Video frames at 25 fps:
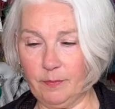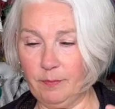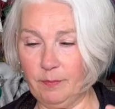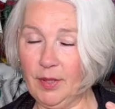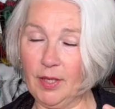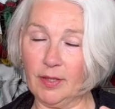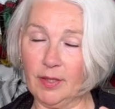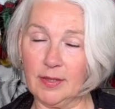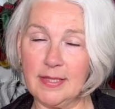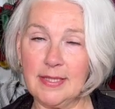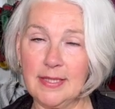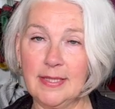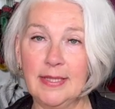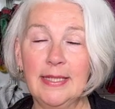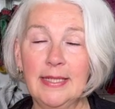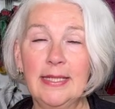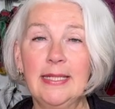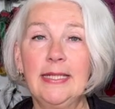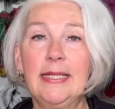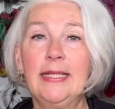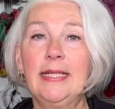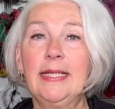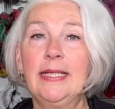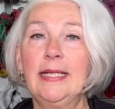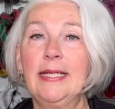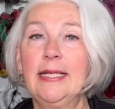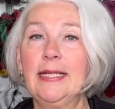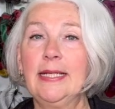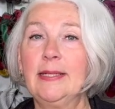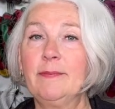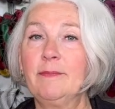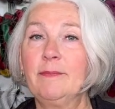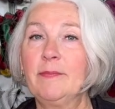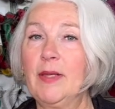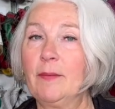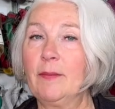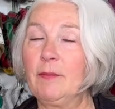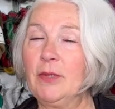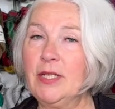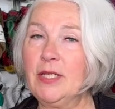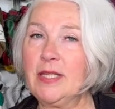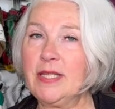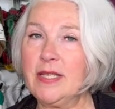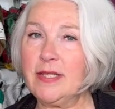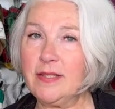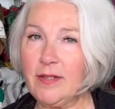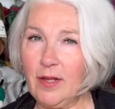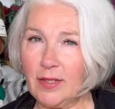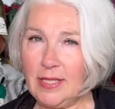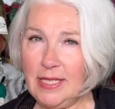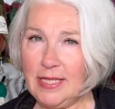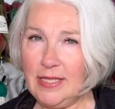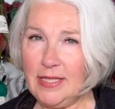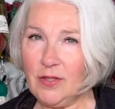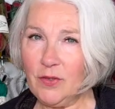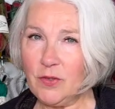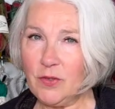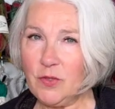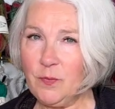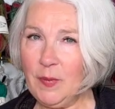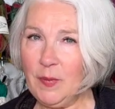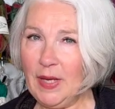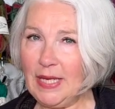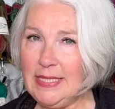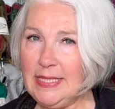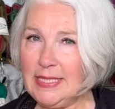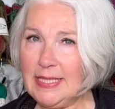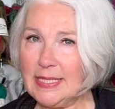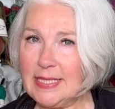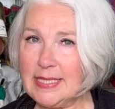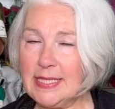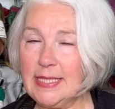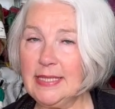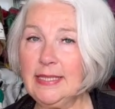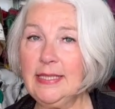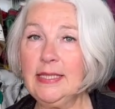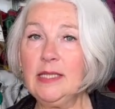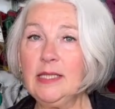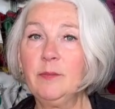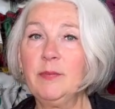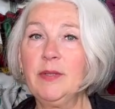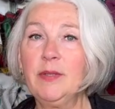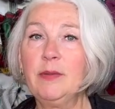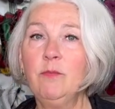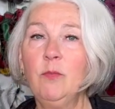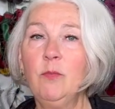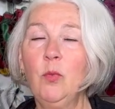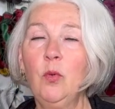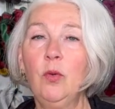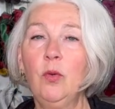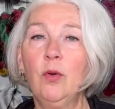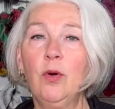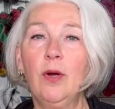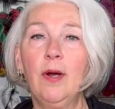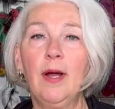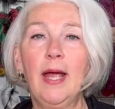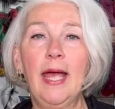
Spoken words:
But I'm going to study those paintings a little bit more,